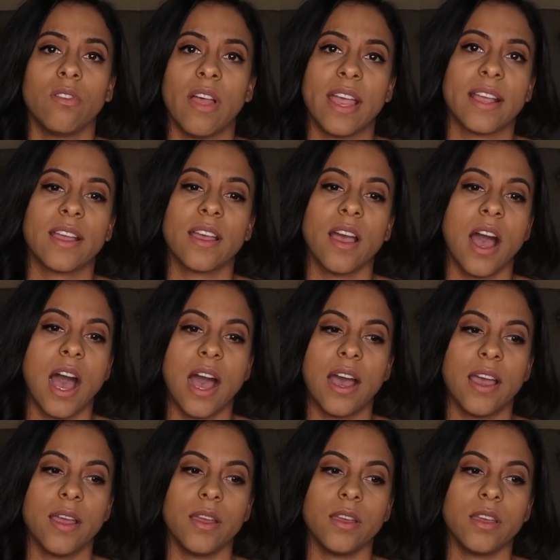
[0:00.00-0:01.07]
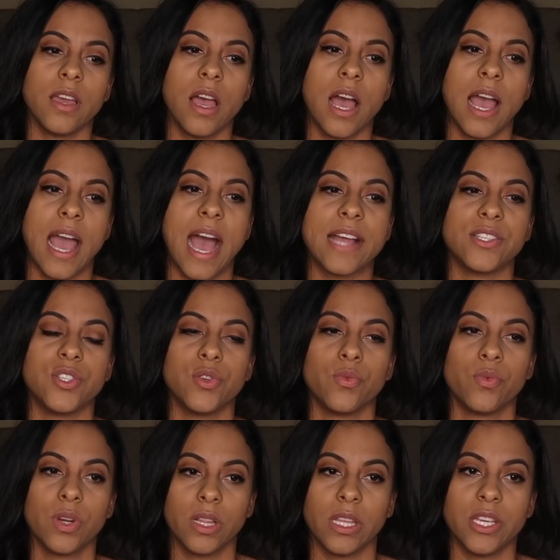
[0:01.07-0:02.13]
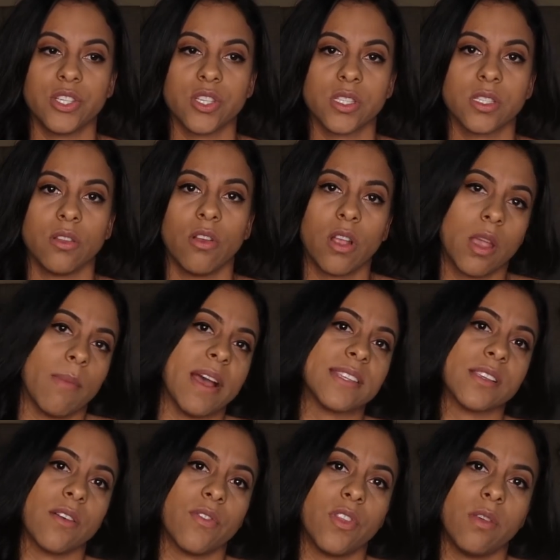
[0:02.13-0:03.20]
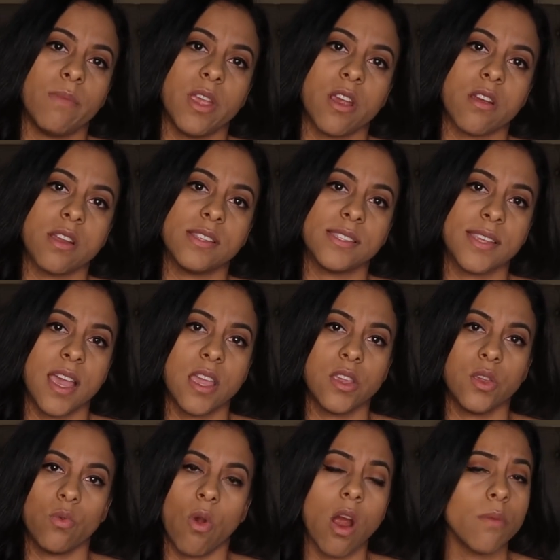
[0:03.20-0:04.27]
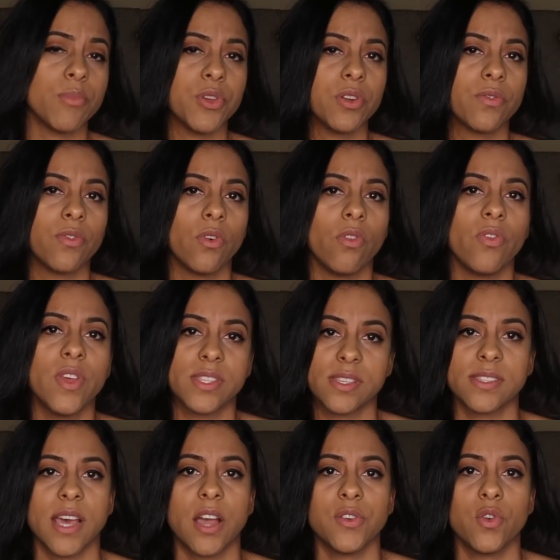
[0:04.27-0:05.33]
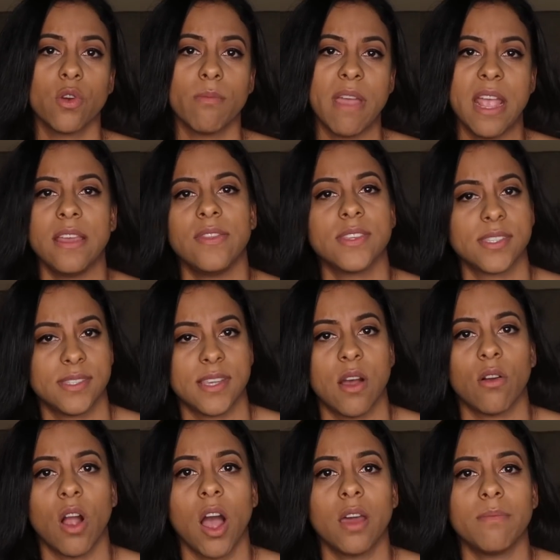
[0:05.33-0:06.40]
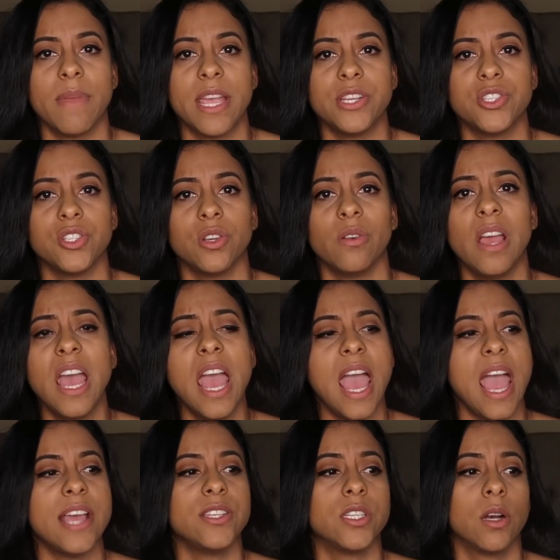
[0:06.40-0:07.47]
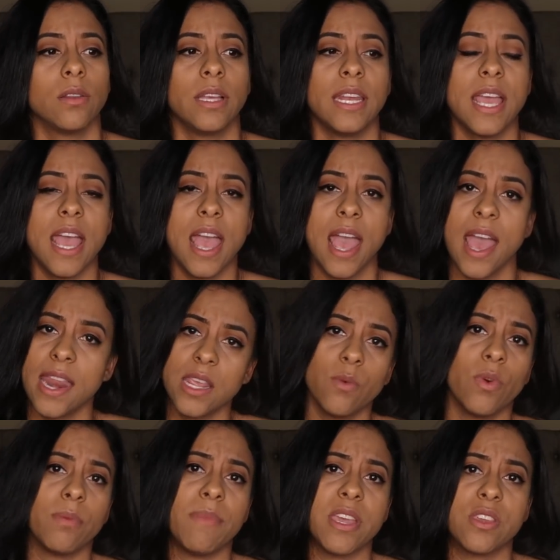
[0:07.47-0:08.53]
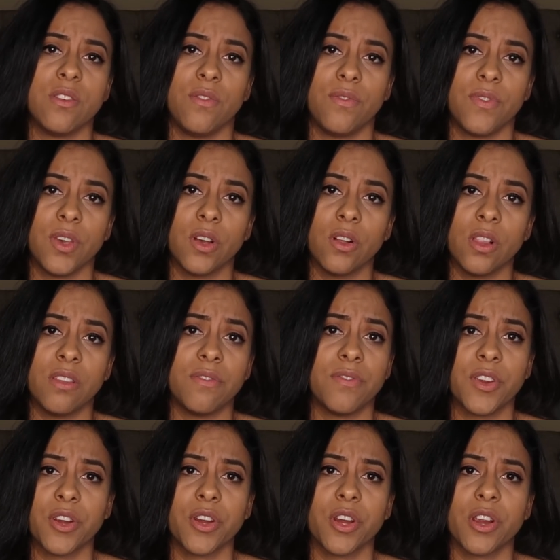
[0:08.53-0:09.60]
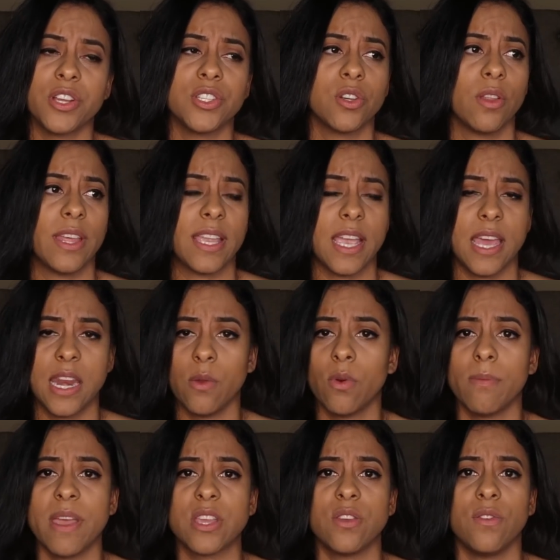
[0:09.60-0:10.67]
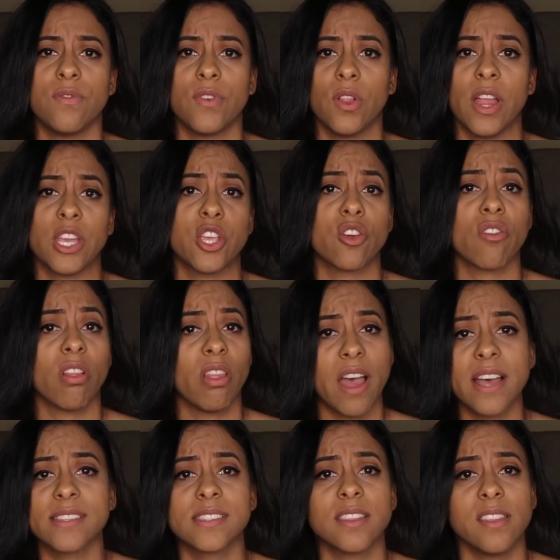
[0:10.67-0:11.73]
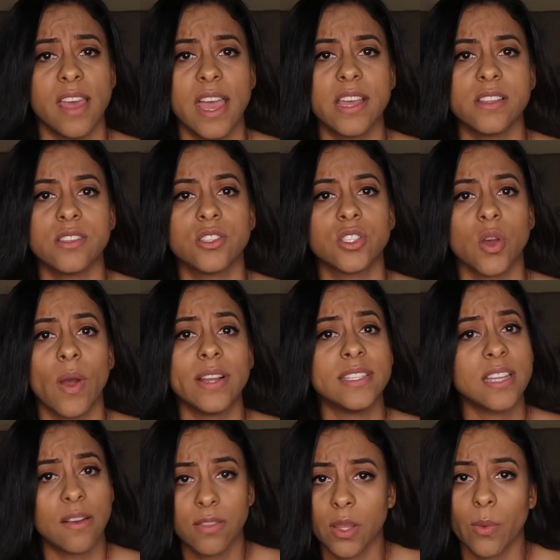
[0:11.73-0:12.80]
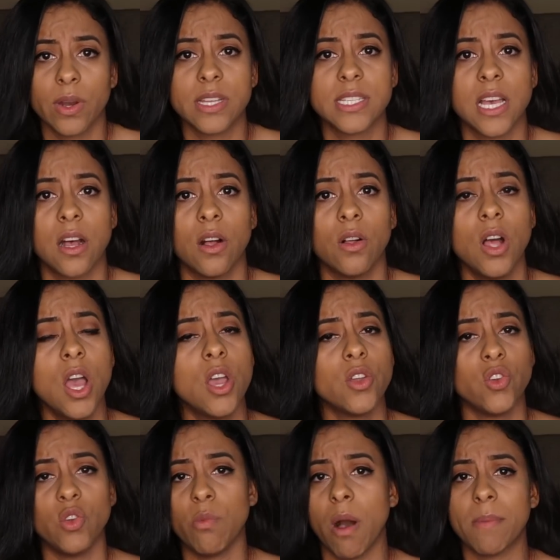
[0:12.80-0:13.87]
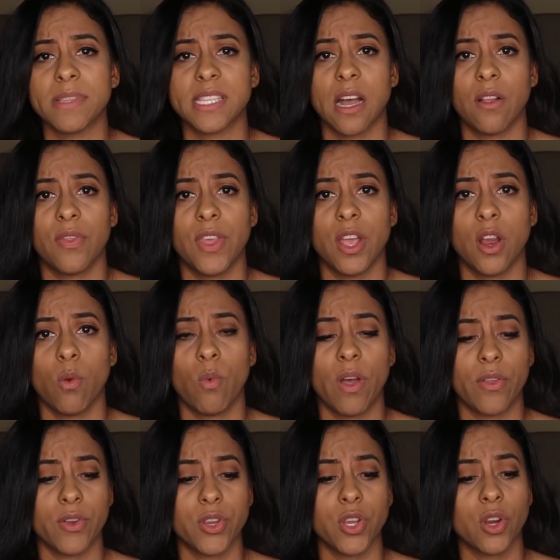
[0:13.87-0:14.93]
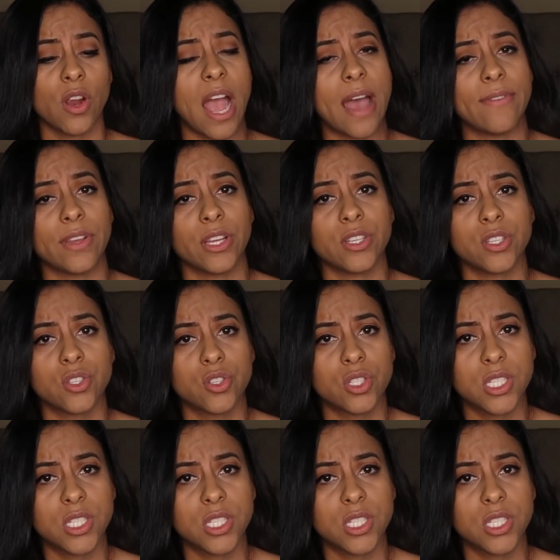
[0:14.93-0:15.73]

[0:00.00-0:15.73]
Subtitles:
Like I had to really just look at myself in the mirror and say, you are beautiful, this is how you were made, this is how God made you, and don't let anyone make you feel inferior, and don't let anyone make you feel like you're less than. So I definitely want to tell you mamas out there, whether you're having a